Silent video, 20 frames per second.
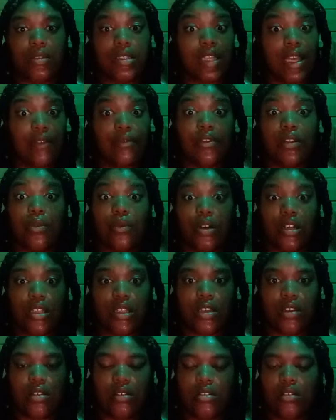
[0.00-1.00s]
Definitely
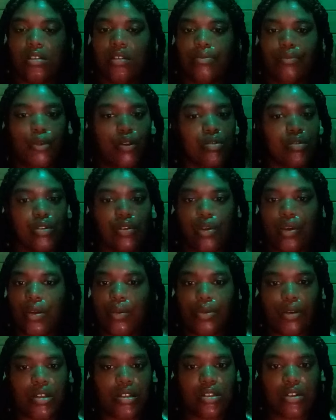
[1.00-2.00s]
worthy. Most loyal
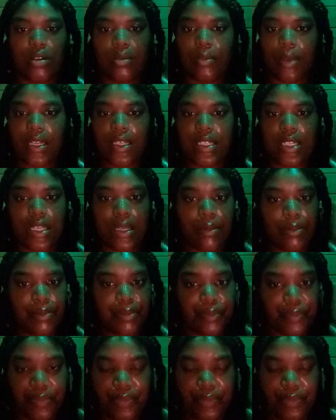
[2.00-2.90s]
person on my team.